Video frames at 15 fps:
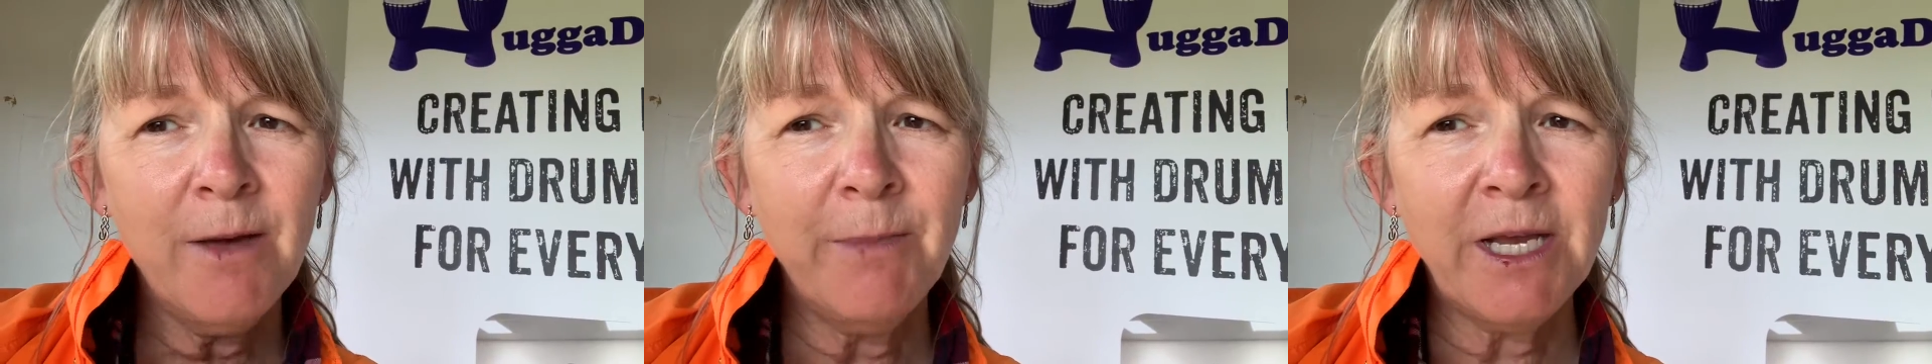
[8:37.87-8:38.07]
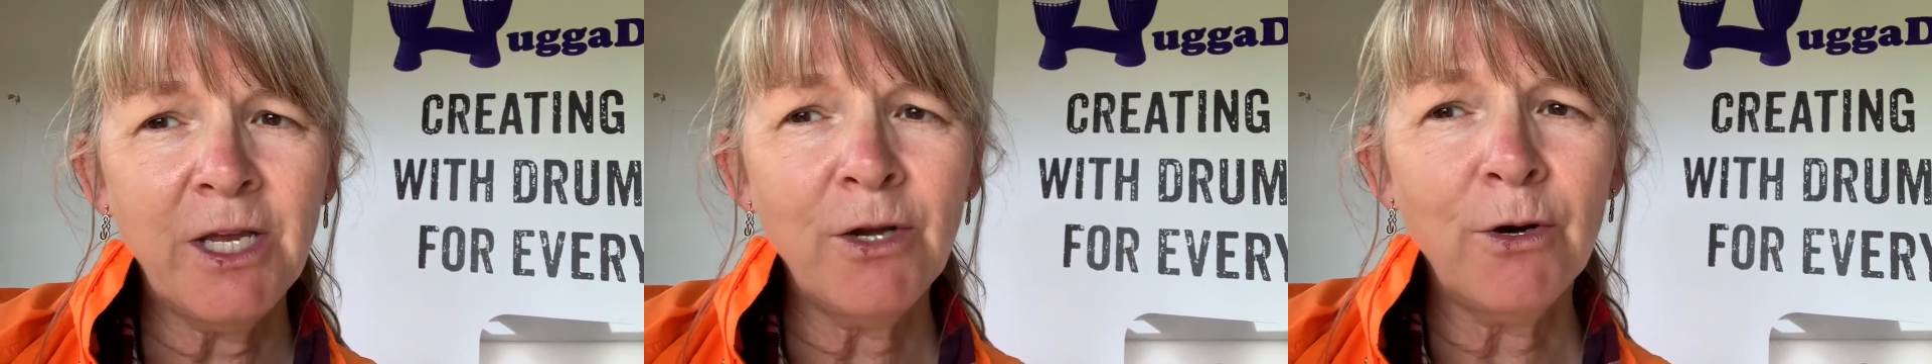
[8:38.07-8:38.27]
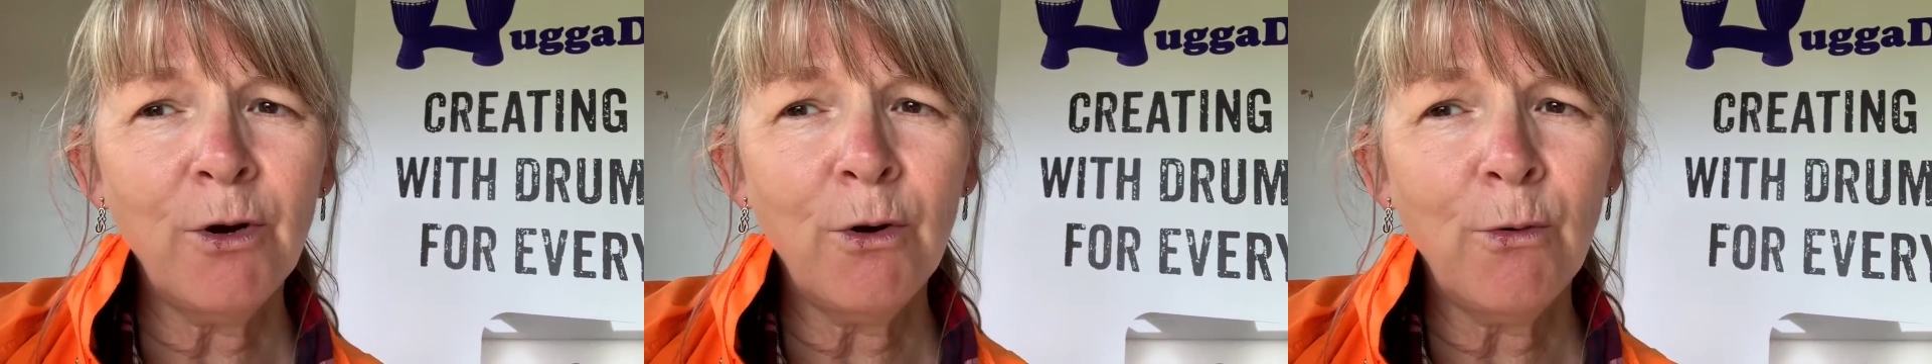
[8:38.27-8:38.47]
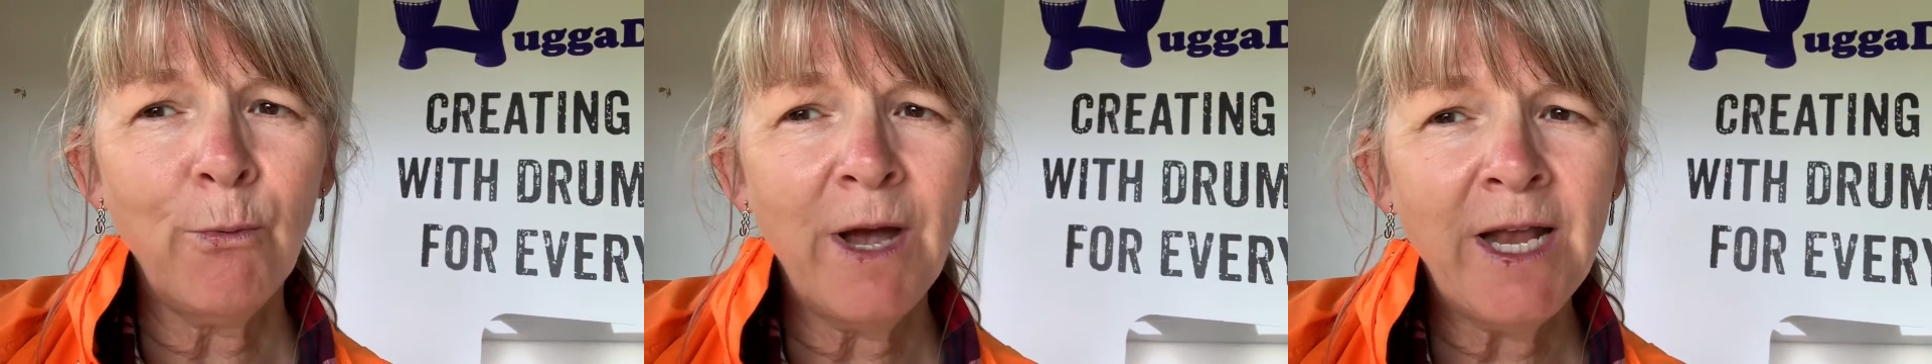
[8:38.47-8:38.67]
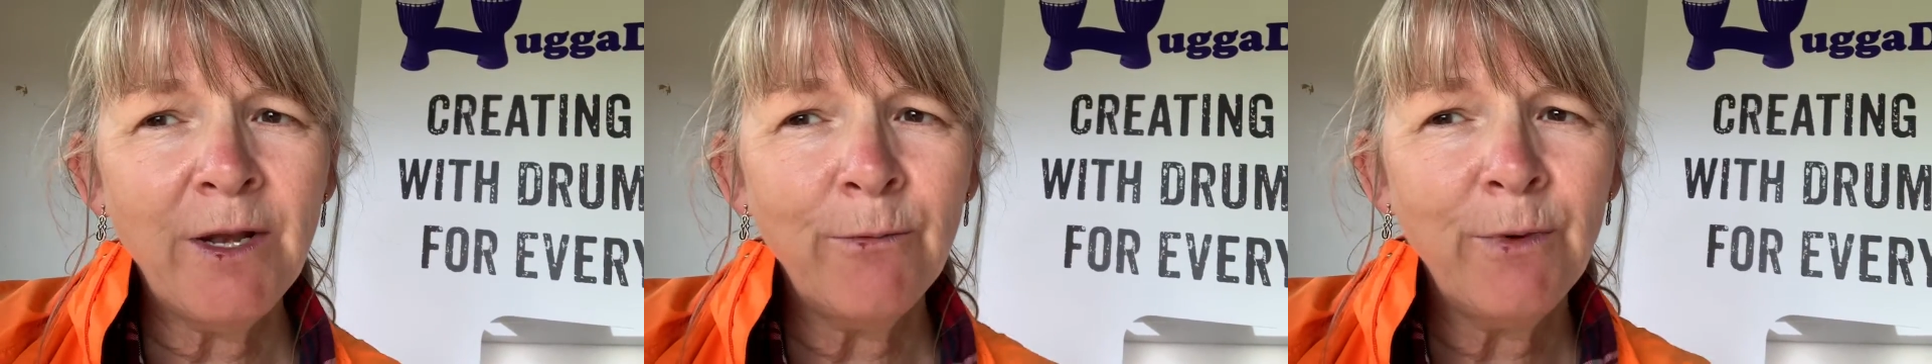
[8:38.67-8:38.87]
But, you know,
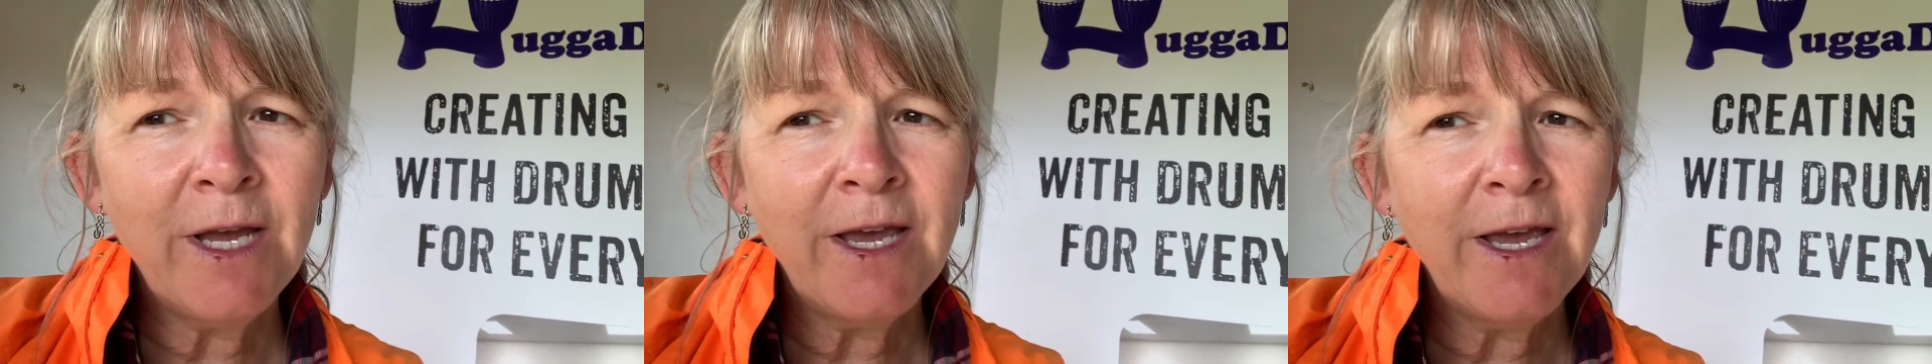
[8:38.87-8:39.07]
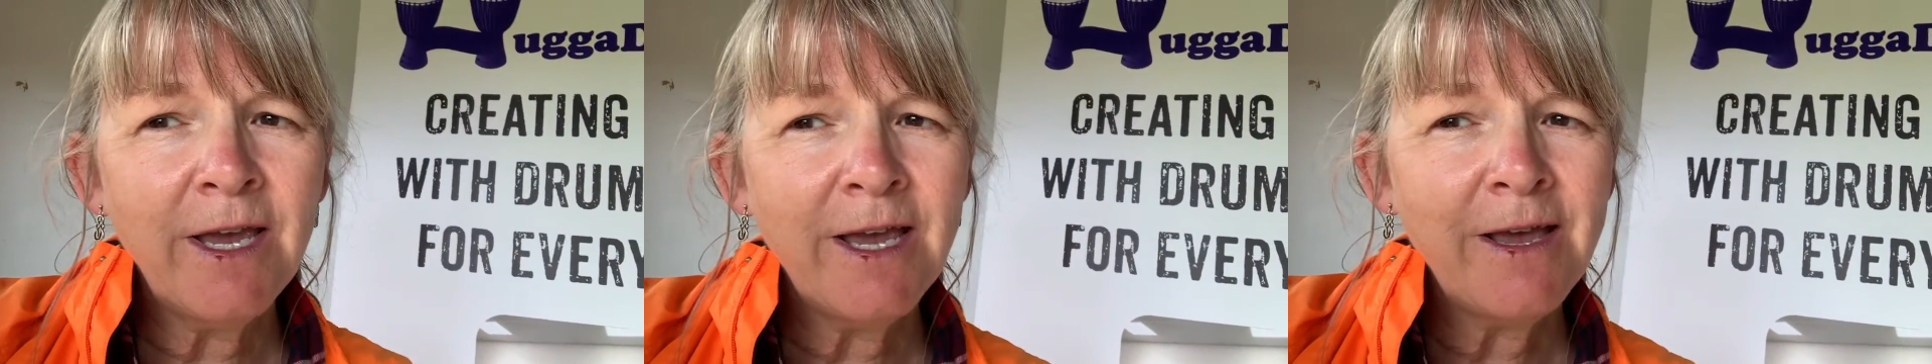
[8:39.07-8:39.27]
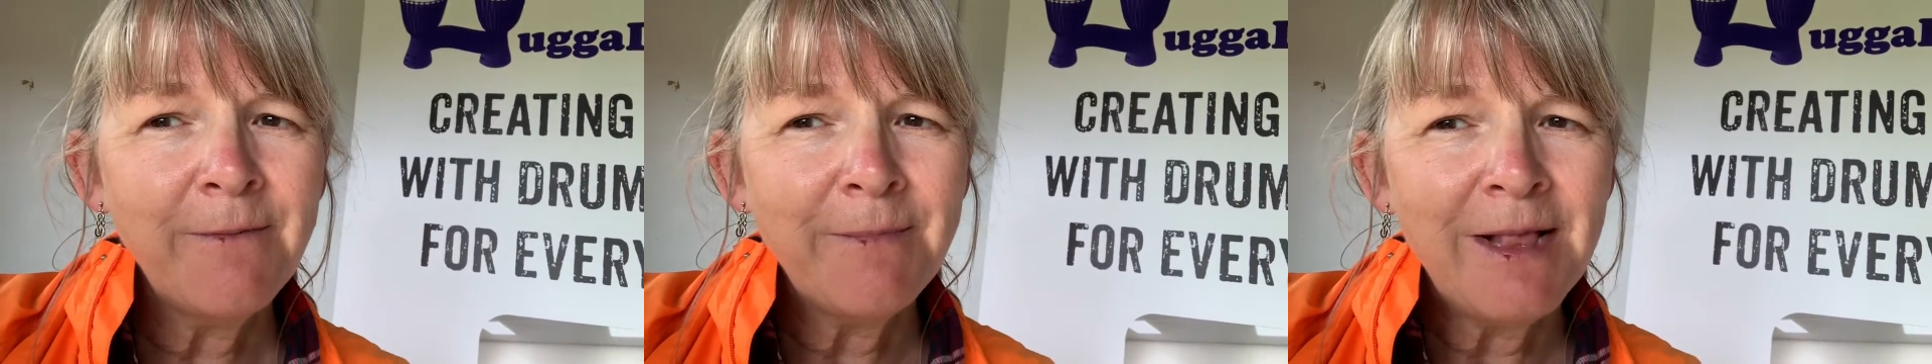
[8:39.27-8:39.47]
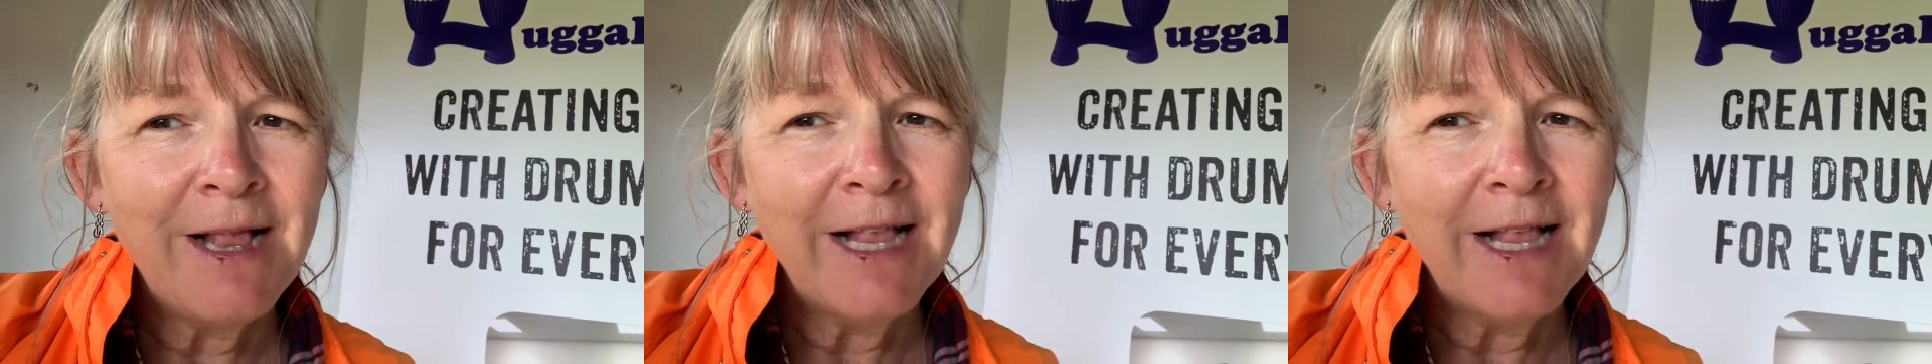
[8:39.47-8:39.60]
when we